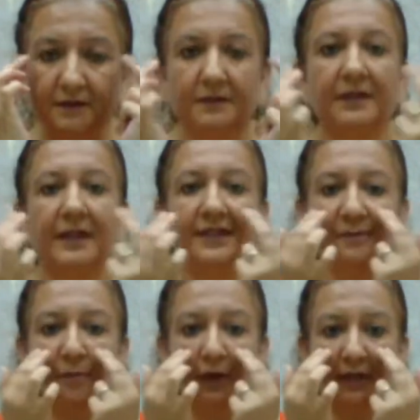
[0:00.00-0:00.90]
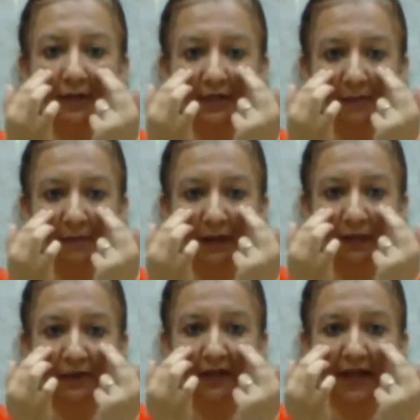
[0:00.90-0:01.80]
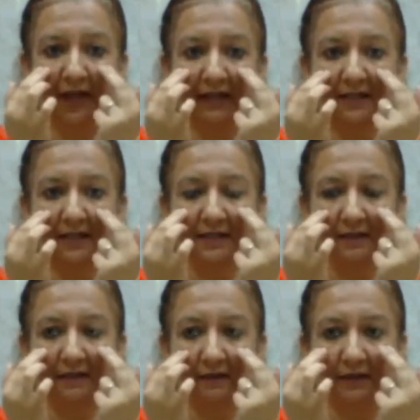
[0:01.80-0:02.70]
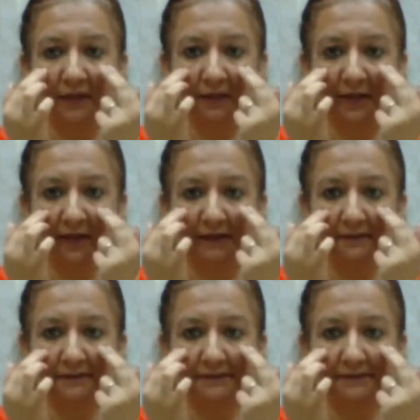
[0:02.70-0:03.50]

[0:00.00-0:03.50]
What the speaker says: The next point is below the eyes over here.